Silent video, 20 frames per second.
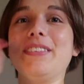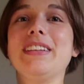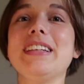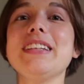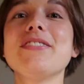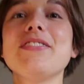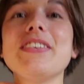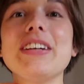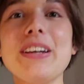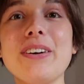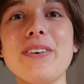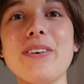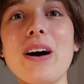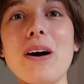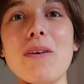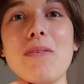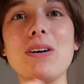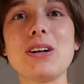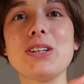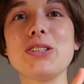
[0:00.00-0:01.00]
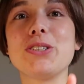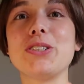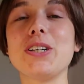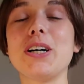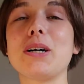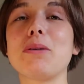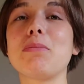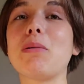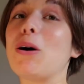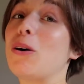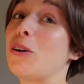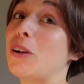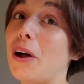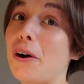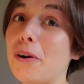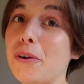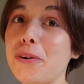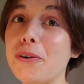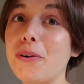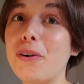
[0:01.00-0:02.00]
This video I want to talk about
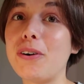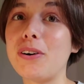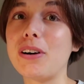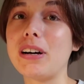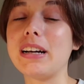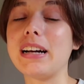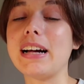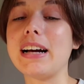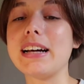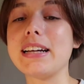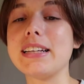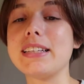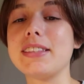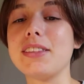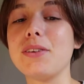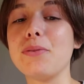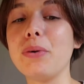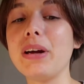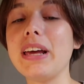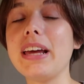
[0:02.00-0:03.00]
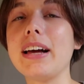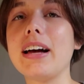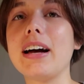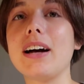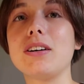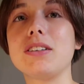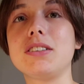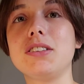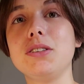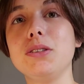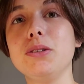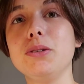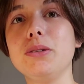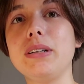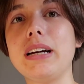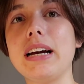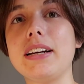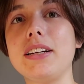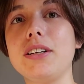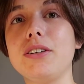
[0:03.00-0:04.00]
how to organize the week, how to
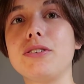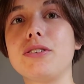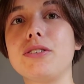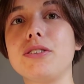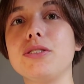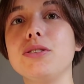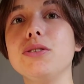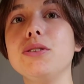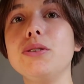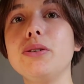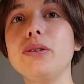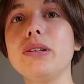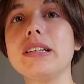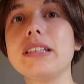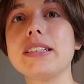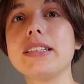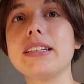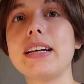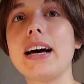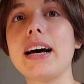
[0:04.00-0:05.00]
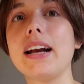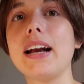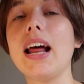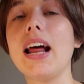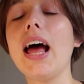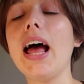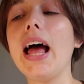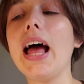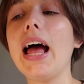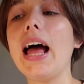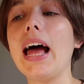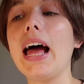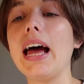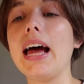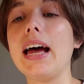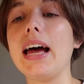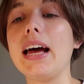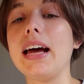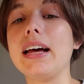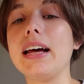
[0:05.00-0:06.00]
get your to-do list done,
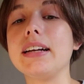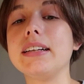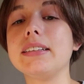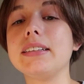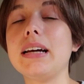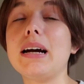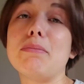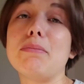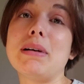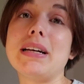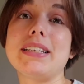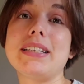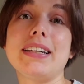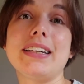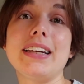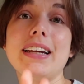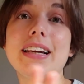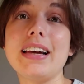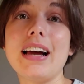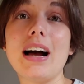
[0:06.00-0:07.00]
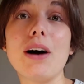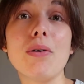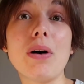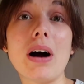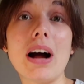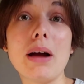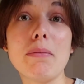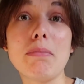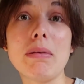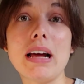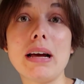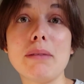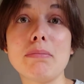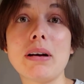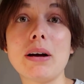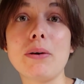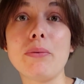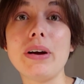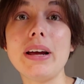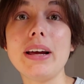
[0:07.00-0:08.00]
and yeah, basically how I plan
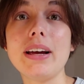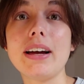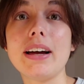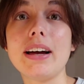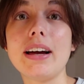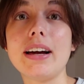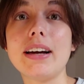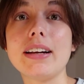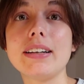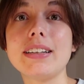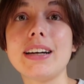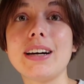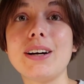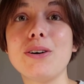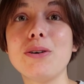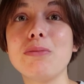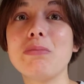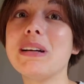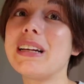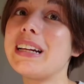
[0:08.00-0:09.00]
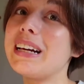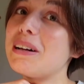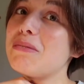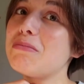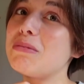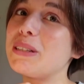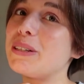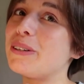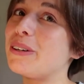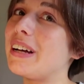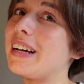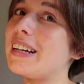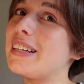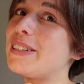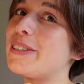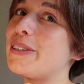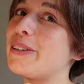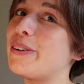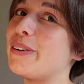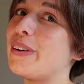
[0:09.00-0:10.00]
my week, and I hope it helps you
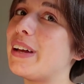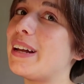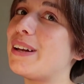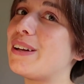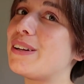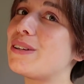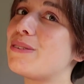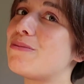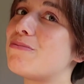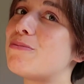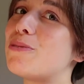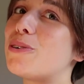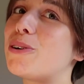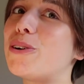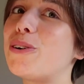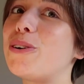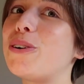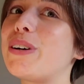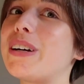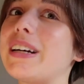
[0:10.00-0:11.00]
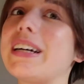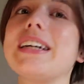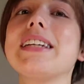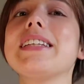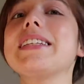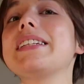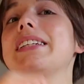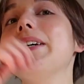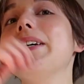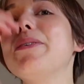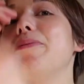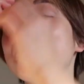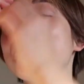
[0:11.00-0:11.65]
guys to get more organized.